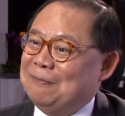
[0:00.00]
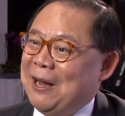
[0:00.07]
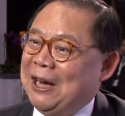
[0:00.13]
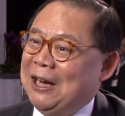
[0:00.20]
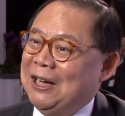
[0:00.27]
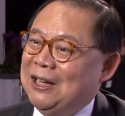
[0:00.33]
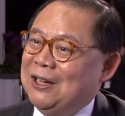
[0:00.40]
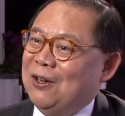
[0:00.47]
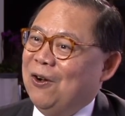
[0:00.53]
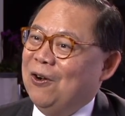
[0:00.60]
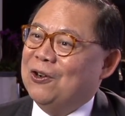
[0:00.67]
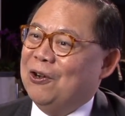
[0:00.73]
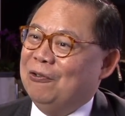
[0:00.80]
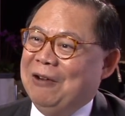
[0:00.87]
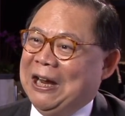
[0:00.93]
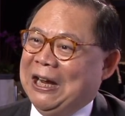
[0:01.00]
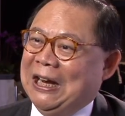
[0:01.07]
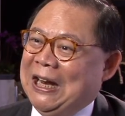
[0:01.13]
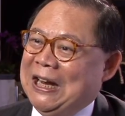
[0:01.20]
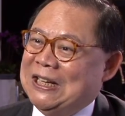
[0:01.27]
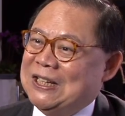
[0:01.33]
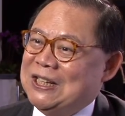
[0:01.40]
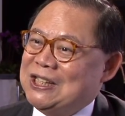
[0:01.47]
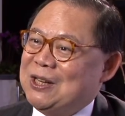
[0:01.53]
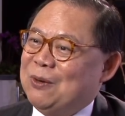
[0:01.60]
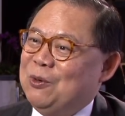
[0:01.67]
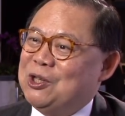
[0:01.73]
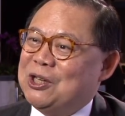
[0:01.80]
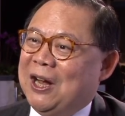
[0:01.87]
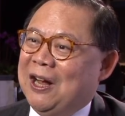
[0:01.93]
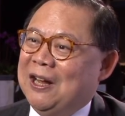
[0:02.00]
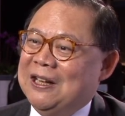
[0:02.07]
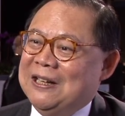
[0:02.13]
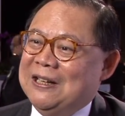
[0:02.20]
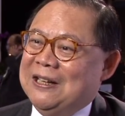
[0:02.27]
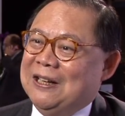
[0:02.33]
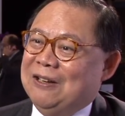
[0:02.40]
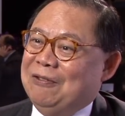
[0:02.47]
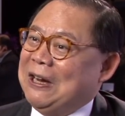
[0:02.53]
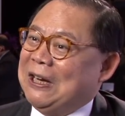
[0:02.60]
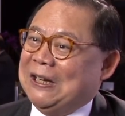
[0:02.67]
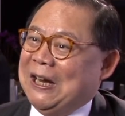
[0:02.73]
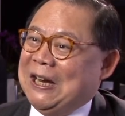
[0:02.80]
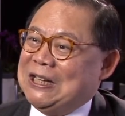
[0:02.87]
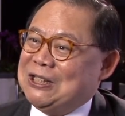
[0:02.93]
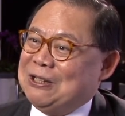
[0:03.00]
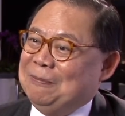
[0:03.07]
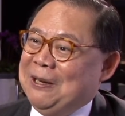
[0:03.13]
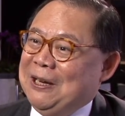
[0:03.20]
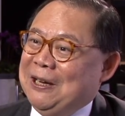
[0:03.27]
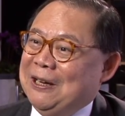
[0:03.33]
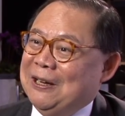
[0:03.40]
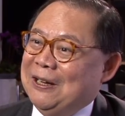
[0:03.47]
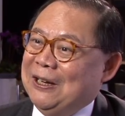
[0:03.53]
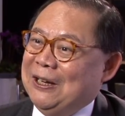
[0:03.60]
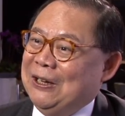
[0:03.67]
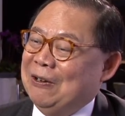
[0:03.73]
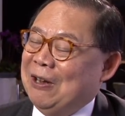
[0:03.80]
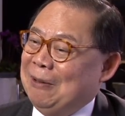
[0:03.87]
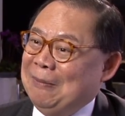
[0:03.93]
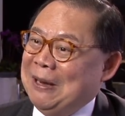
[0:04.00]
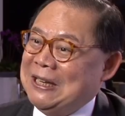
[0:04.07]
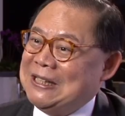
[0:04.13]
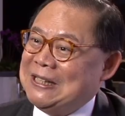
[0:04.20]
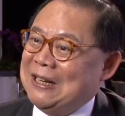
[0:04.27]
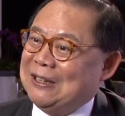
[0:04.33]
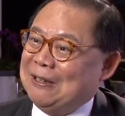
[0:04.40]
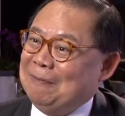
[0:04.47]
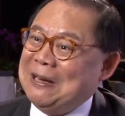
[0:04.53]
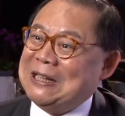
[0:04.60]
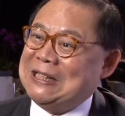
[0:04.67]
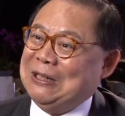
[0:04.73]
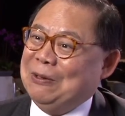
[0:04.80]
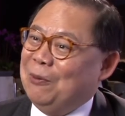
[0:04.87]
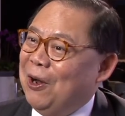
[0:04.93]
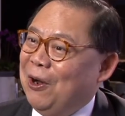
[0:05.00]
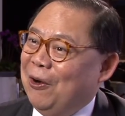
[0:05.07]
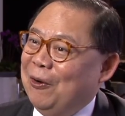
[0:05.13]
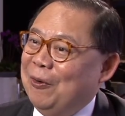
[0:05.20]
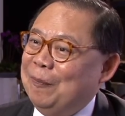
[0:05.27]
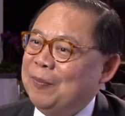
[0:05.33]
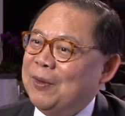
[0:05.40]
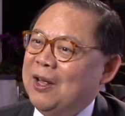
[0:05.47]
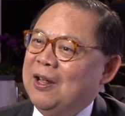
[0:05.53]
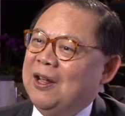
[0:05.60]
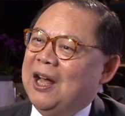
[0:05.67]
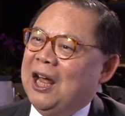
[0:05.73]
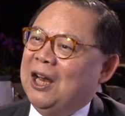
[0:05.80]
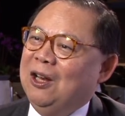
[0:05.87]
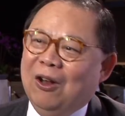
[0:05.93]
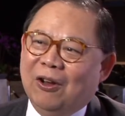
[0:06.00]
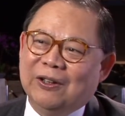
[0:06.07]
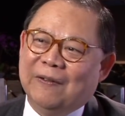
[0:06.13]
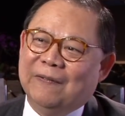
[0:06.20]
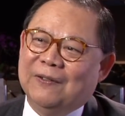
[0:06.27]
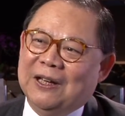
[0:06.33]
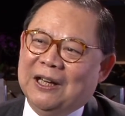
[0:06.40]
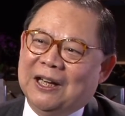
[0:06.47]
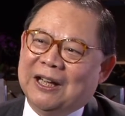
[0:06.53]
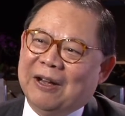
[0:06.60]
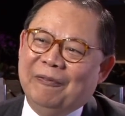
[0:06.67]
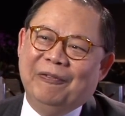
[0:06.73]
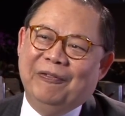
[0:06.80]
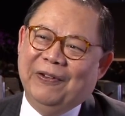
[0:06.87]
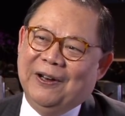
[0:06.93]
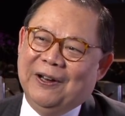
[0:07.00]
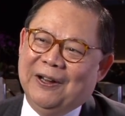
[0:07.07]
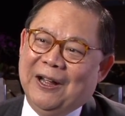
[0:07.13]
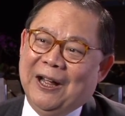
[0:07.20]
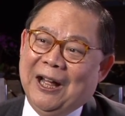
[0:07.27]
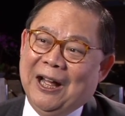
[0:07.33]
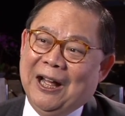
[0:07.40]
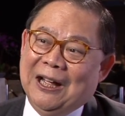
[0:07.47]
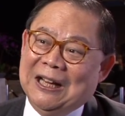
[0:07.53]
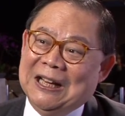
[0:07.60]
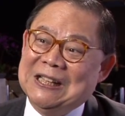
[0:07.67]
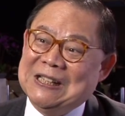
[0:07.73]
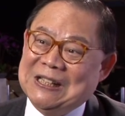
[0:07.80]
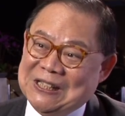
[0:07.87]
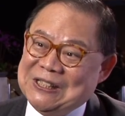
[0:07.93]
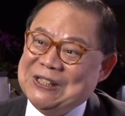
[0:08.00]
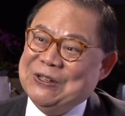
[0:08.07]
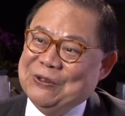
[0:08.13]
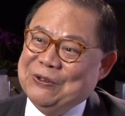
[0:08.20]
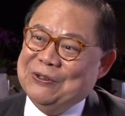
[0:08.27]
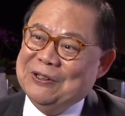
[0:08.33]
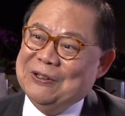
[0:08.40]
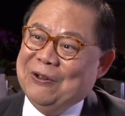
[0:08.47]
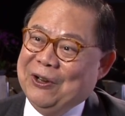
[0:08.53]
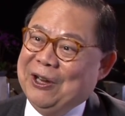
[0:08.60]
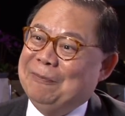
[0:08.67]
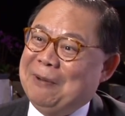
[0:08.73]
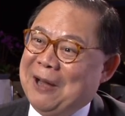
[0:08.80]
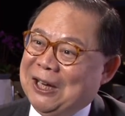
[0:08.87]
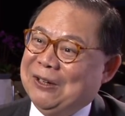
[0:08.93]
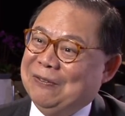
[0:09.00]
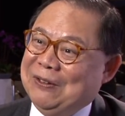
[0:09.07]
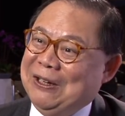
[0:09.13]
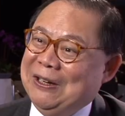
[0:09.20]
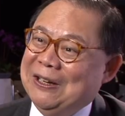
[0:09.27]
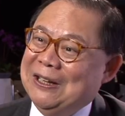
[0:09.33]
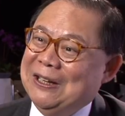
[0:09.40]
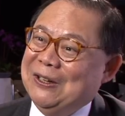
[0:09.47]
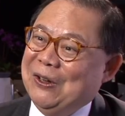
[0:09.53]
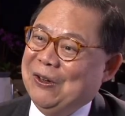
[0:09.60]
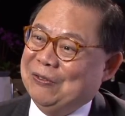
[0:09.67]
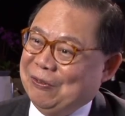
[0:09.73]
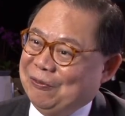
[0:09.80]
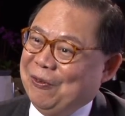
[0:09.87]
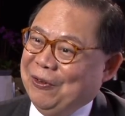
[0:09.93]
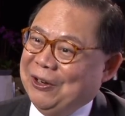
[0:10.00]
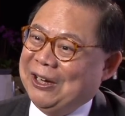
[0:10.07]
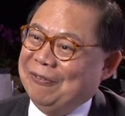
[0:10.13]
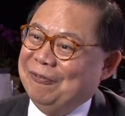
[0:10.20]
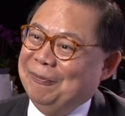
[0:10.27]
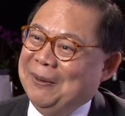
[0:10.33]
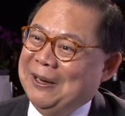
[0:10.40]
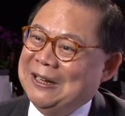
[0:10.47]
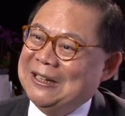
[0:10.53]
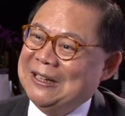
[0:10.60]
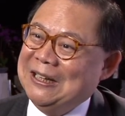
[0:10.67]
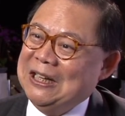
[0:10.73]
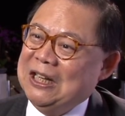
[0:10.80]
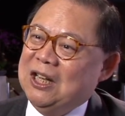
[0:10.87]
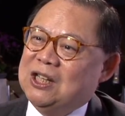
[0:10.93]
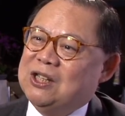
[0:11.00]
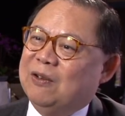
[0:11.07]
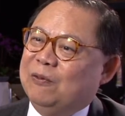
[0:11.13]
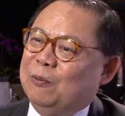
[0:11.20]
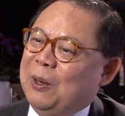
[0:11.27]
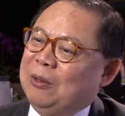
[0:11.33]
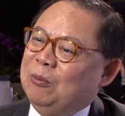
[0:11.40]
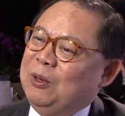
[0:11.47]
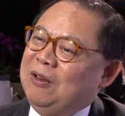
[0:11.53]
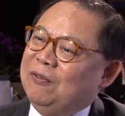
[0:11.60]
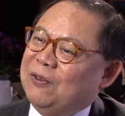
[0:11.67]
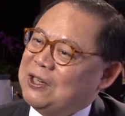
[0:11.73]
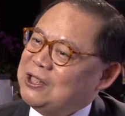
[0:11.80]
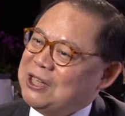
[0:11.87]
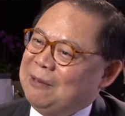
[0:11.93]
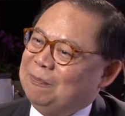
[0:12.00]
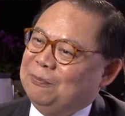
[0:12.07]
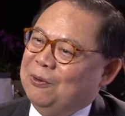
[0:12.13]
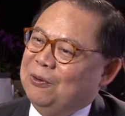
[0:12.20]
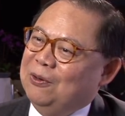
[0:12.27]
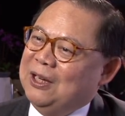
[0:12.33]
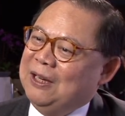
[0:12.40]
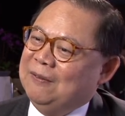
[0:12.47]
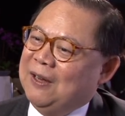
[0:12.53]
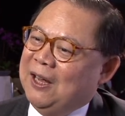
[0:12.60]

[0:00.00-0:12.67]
by Hong Kong regulators, which are recognized to be amongst the best in the world, a lot of the comfort is instilled on the part of the foreign government. So when we, for example,